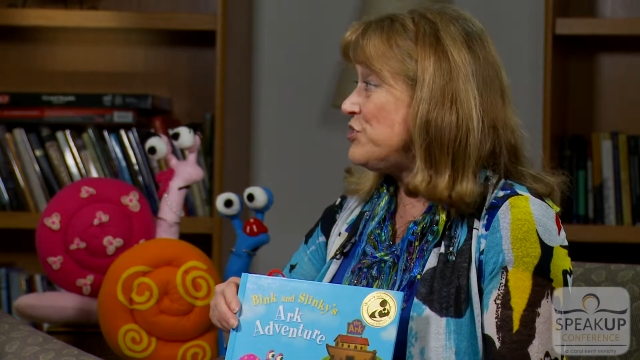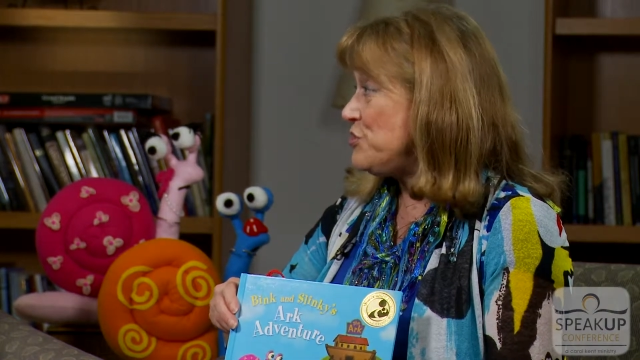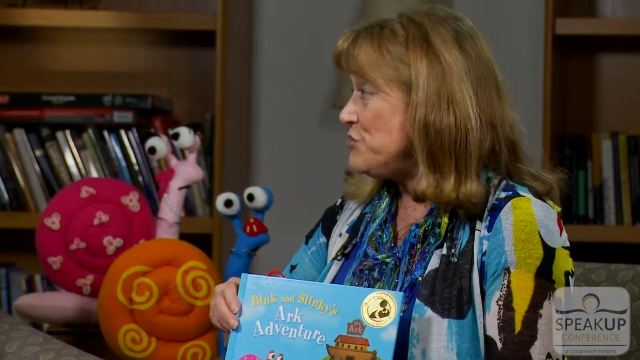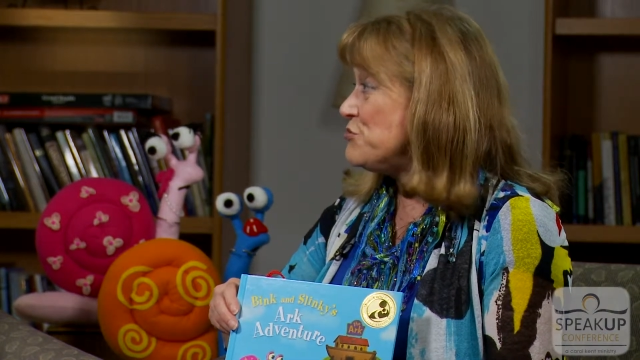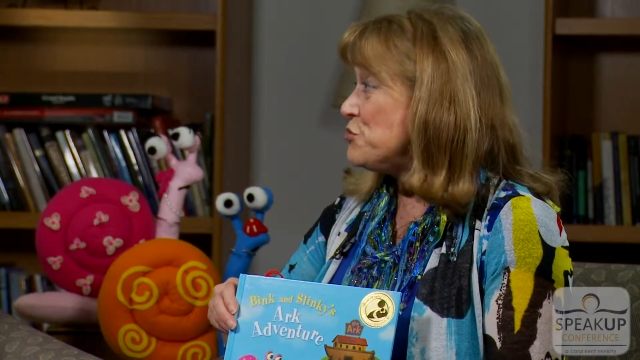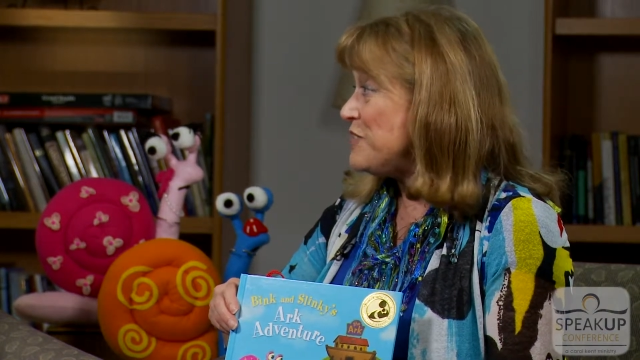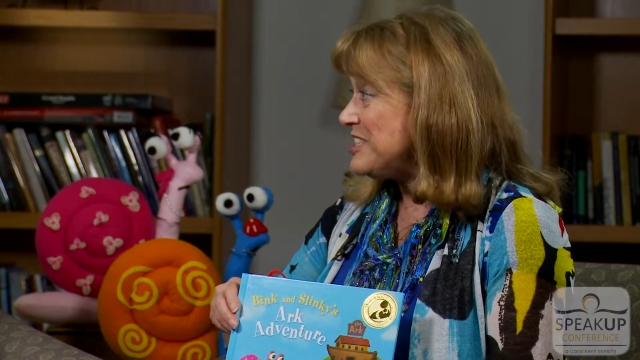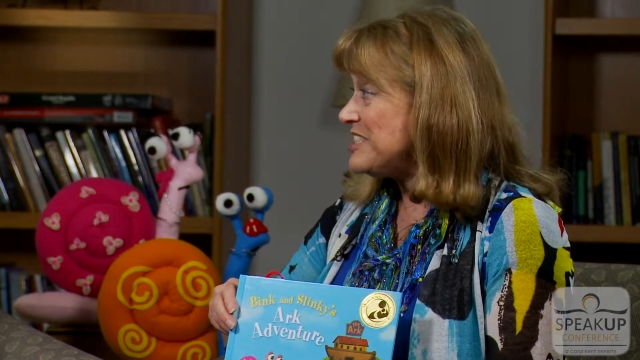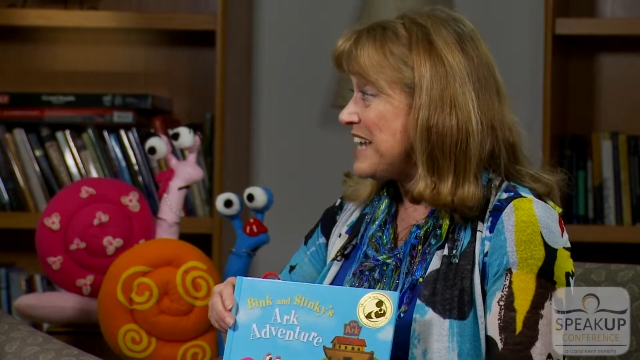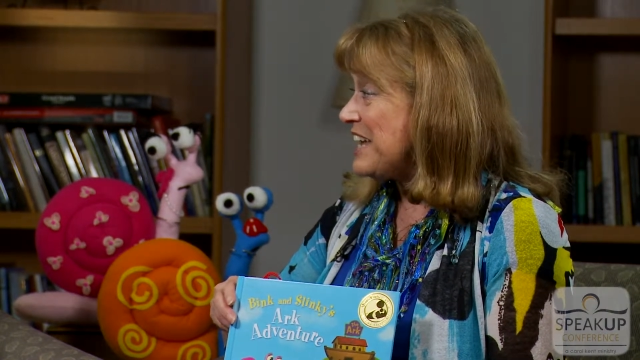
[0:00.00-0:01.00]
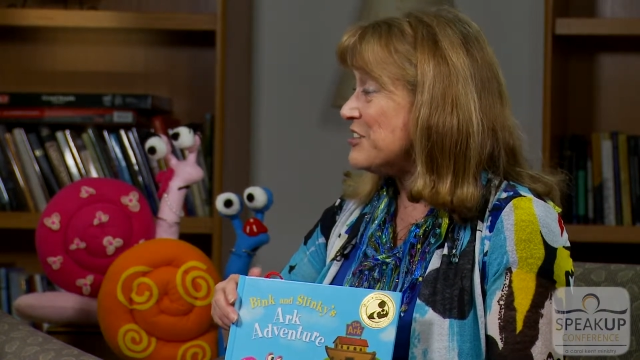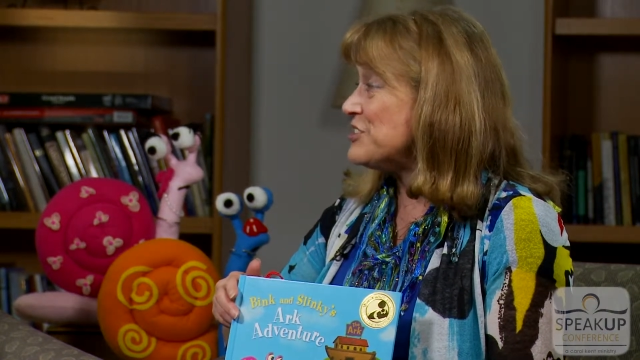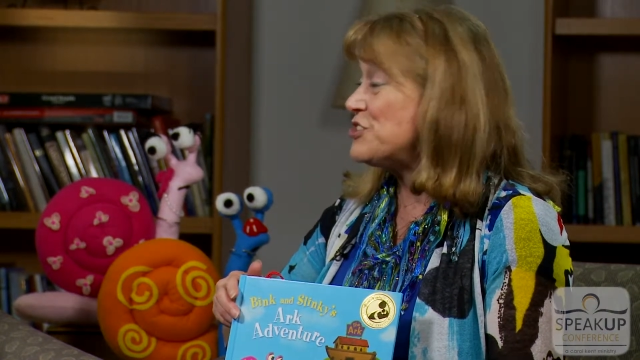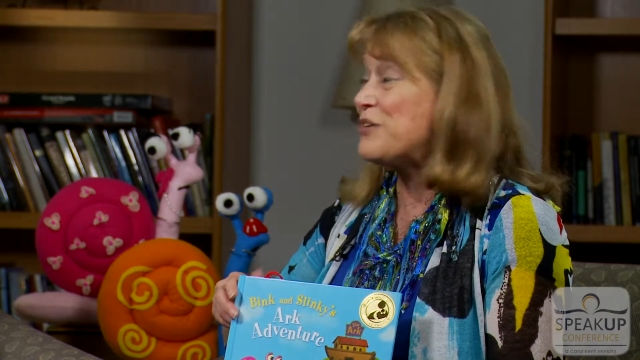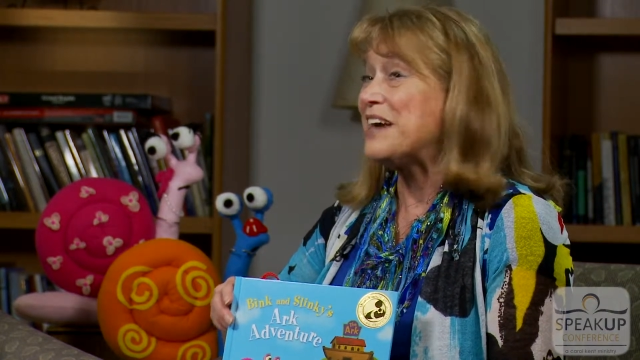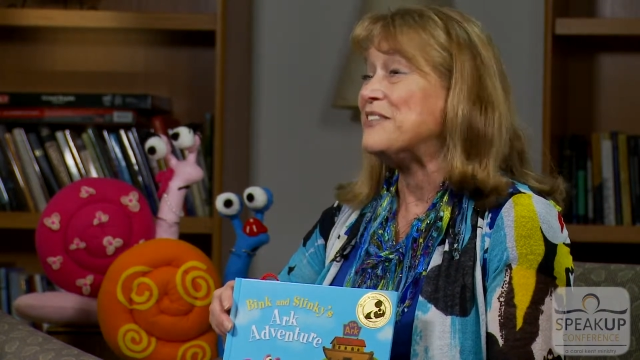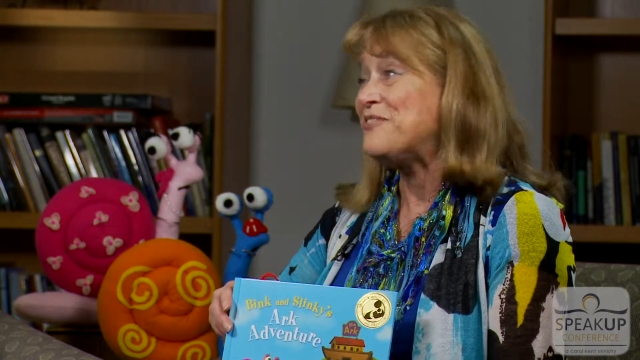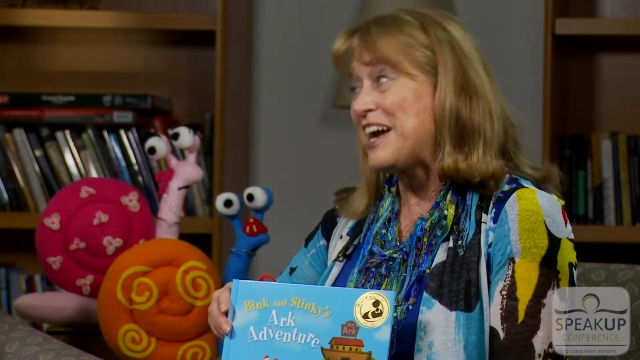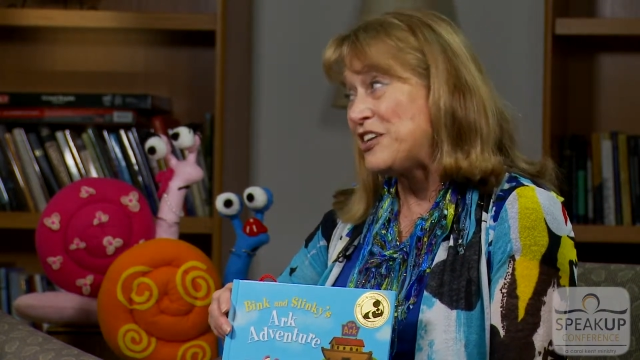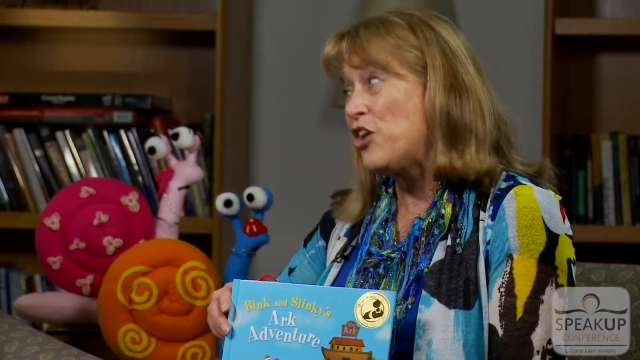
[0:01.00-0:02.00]
two groovy snails trying to
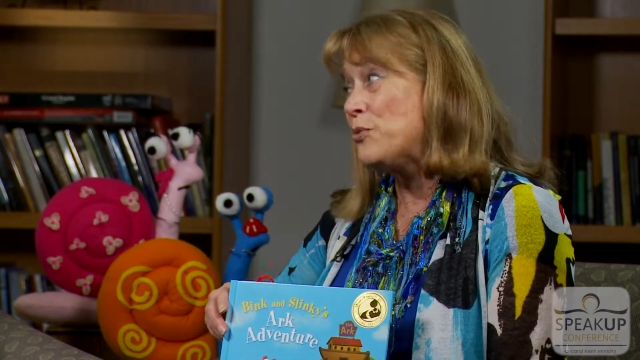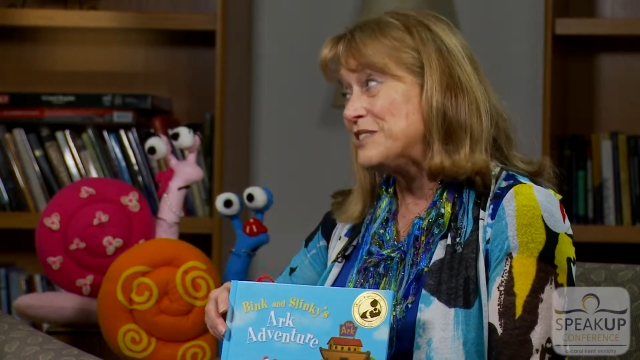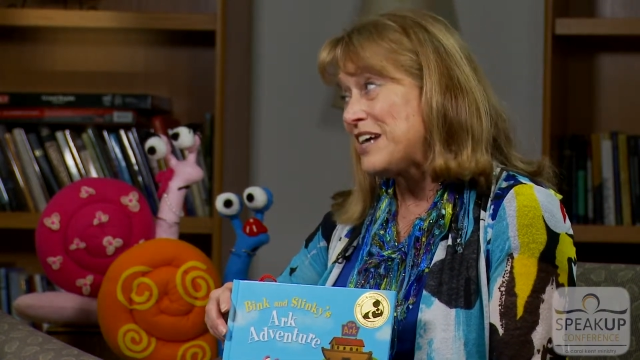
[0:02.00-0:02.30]
find Noah's